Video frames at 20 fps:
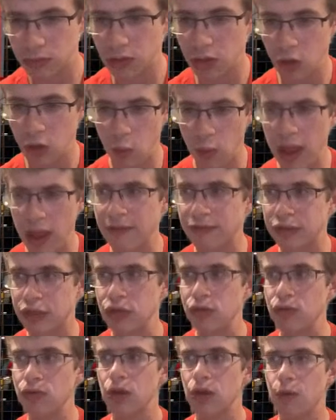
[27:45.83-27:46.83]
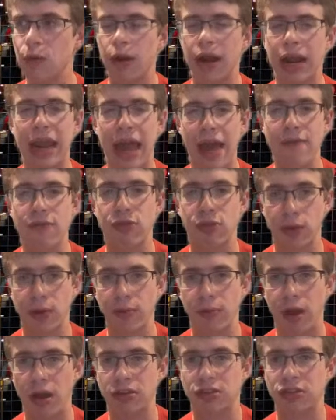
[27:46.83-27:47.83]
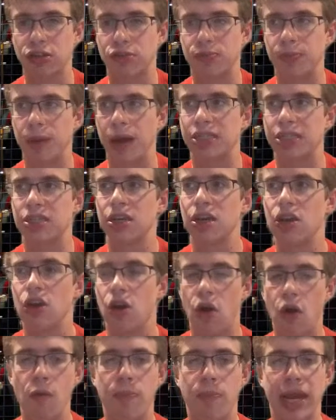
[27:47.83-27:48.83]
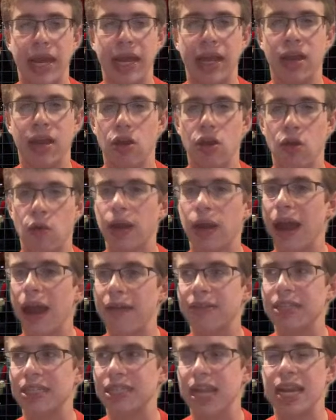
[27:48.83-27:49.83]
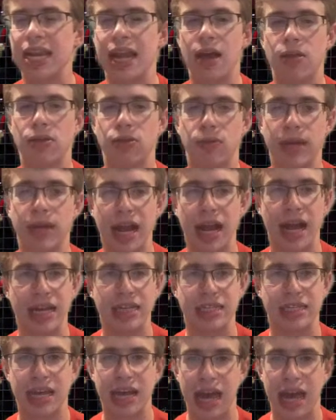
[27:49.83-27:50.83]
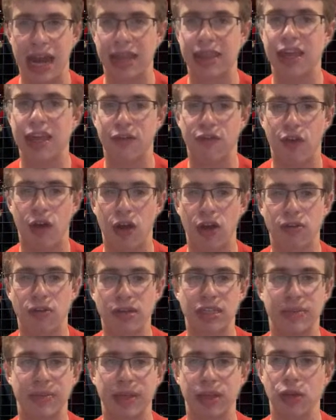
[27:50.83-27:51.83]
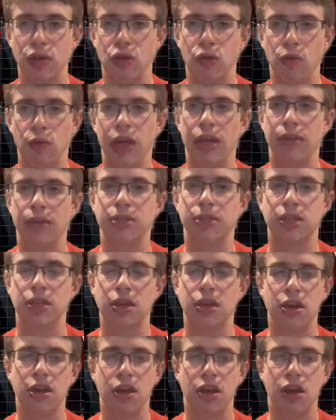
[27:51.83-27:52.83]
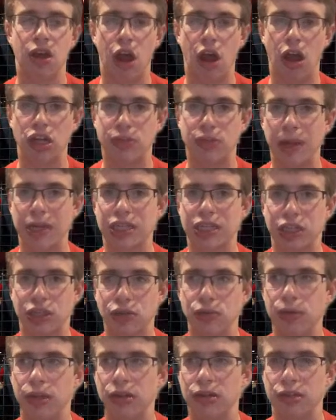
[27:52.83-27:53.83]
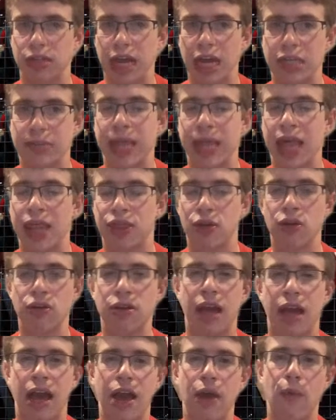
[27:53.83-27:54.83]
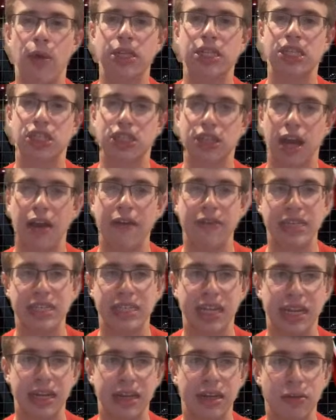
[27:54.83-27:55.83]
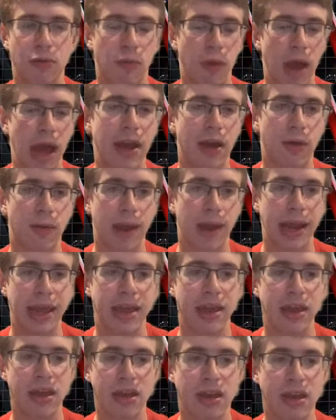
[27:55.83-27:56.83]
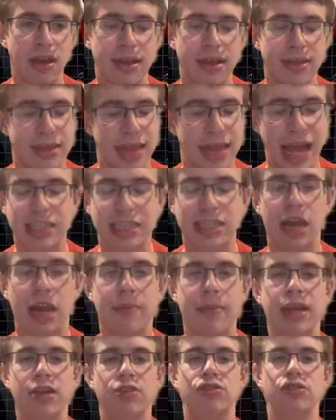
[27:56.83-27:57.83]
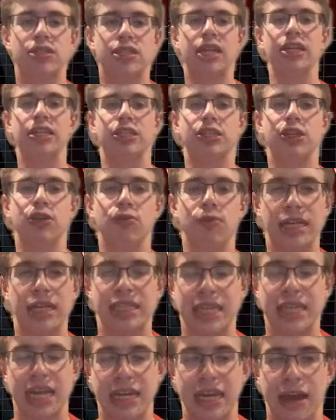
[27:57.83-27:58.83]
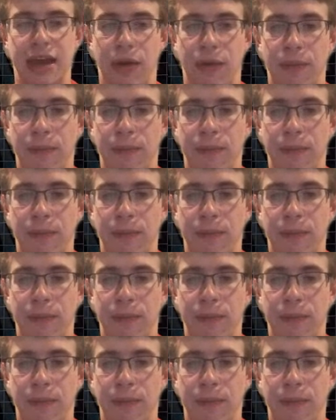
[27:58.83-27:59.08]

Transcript: we're going to have 3 roster spots opening. We're going to have to send down 3 guys, and I think Vaughn Grissom and Luke Williams are especially 2 of those guys. But that third guy, once Chavez and Wright are ready, that's going to be interesting to see who gets sent down.